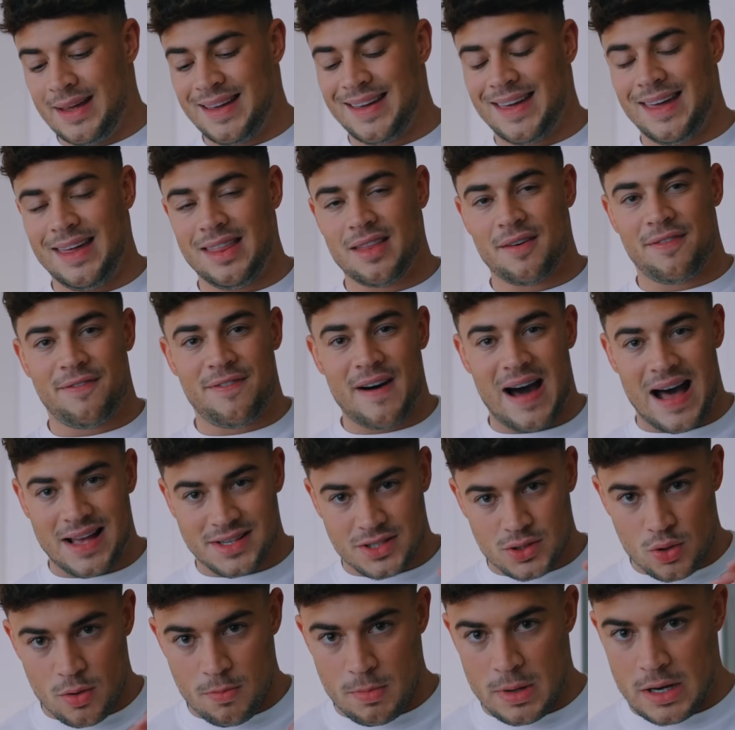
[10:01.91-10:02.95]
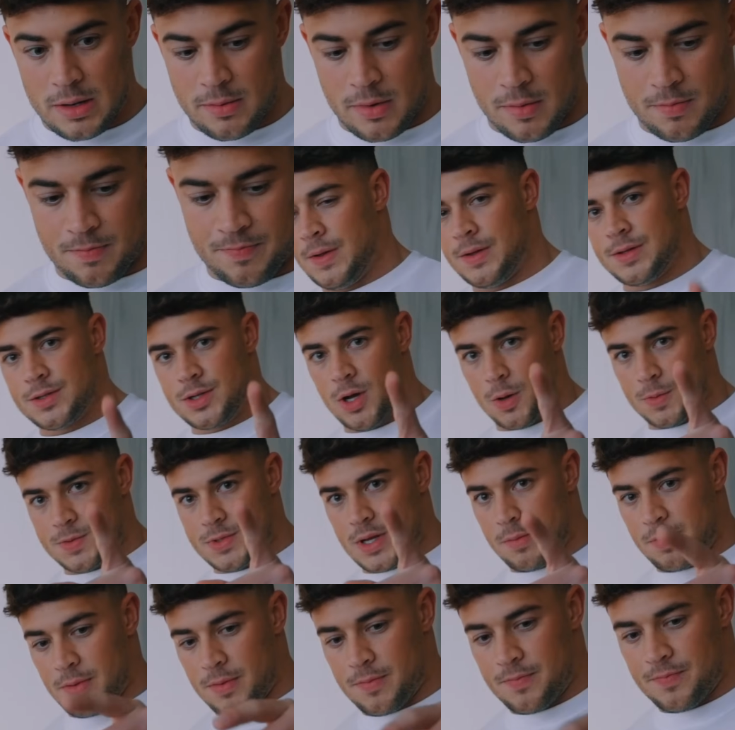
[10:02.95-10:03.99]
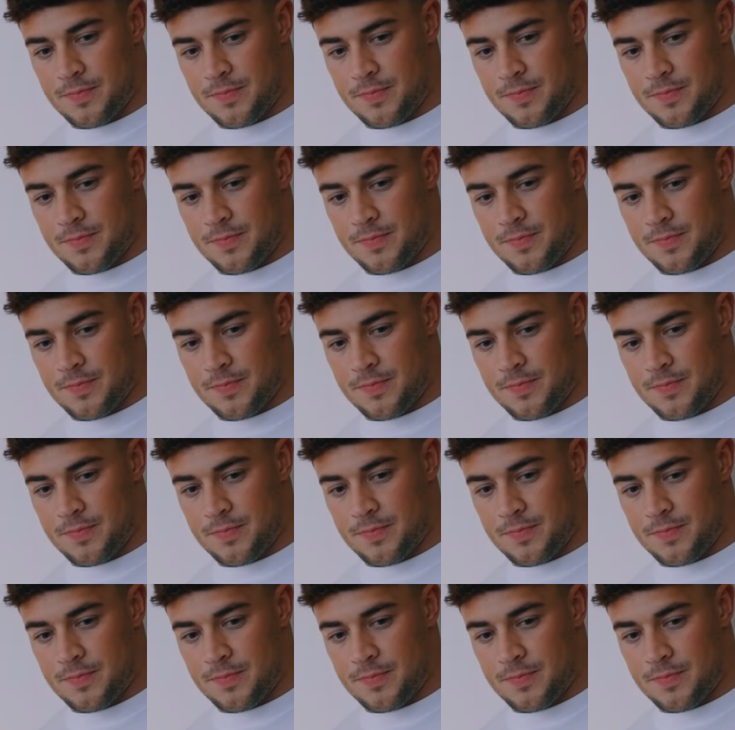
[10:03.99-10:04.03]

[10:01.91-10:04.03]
Keep the fats to a minimum, top tip.